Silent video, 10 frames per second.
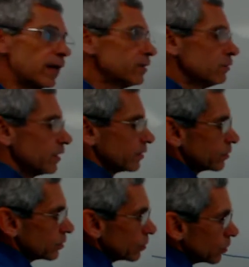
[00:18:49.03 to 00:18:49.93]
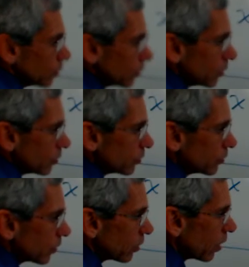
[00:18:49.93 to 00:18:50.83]
not do this.
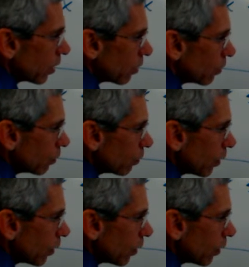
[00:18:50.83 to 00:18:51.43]
0,